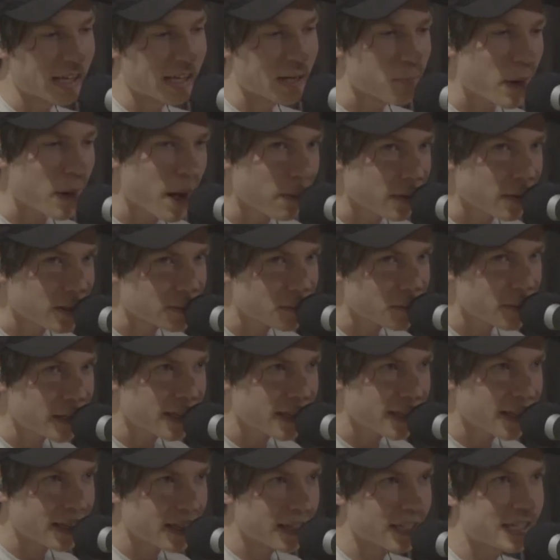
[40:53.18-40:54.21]
like public
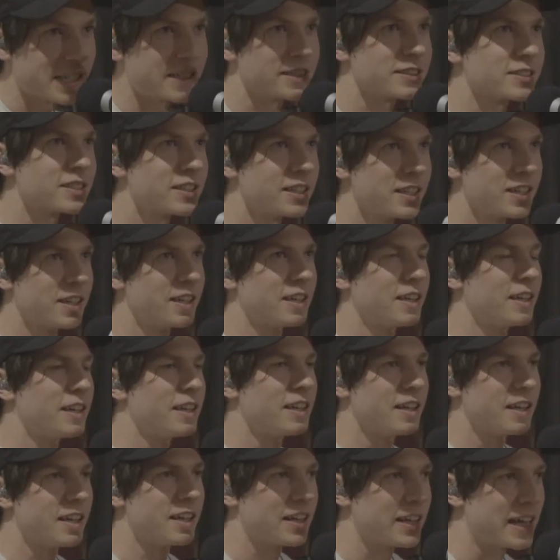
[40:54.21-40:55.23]
speaking is,
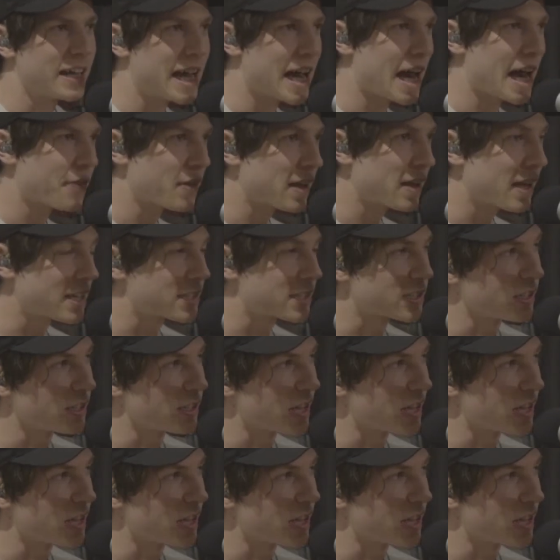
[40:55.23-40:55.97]
I think it's a